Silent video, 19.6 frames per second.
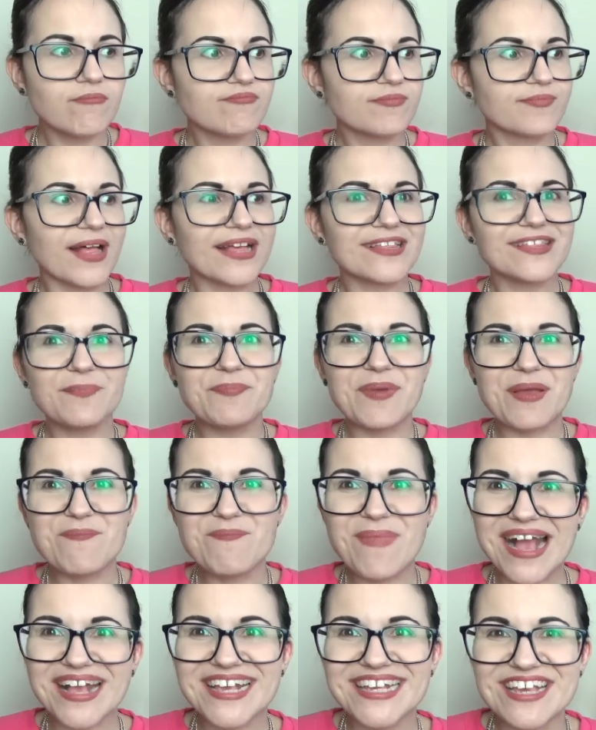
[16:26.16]
That's a bit
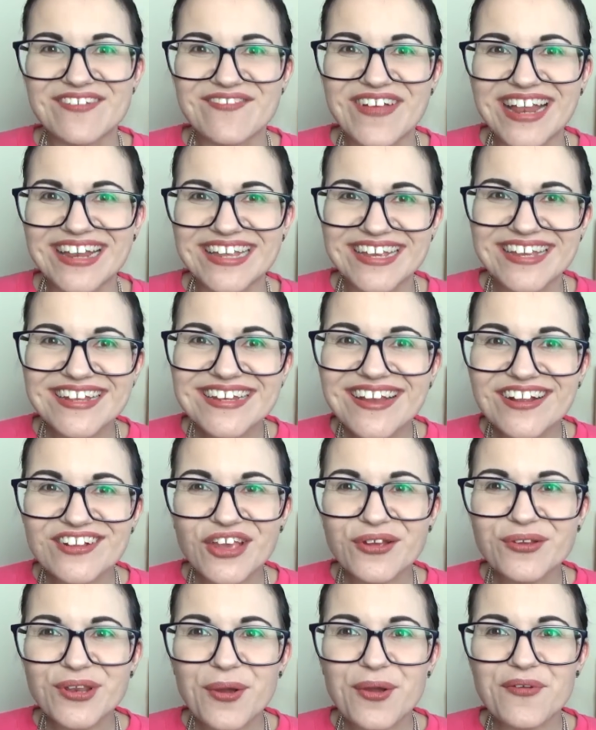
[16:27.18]
Machiavellian. I
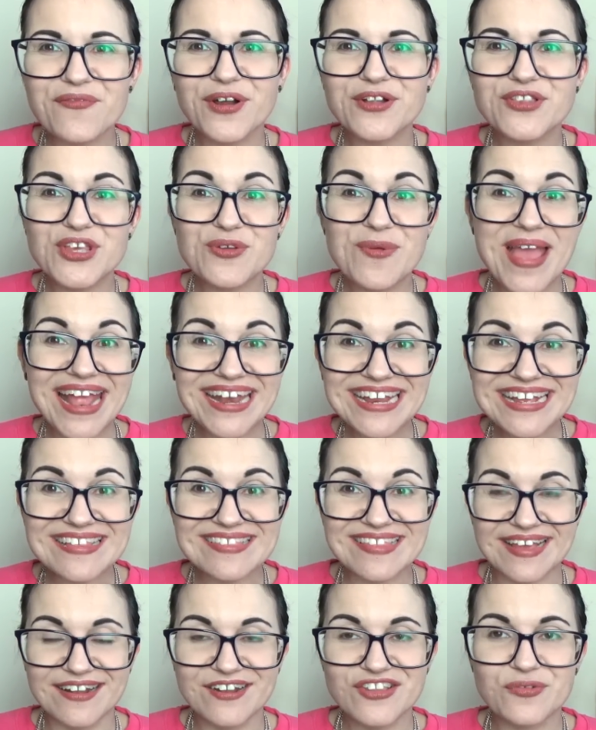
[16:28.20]
don't know if I do
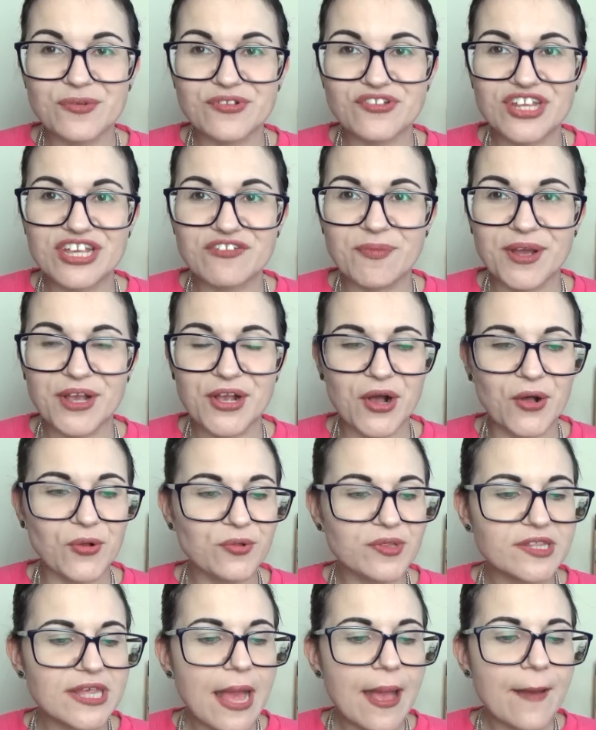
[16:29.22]
anything to achieve my
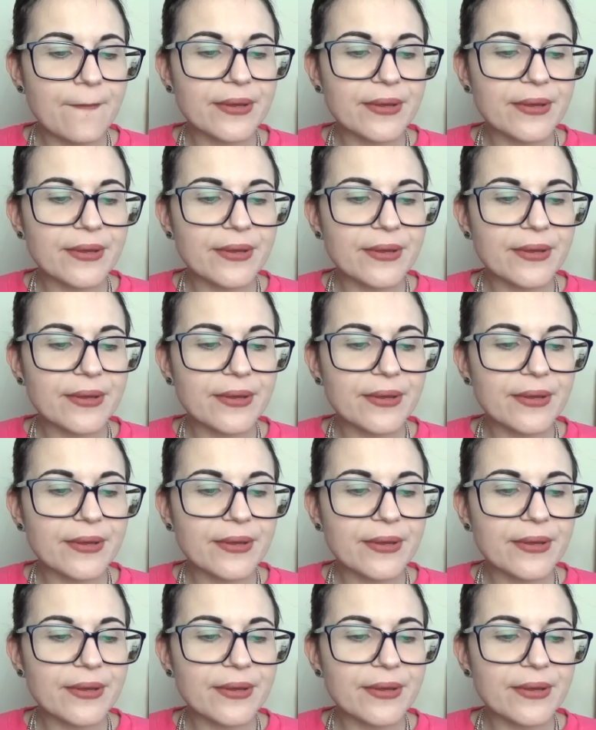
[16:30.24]
goals,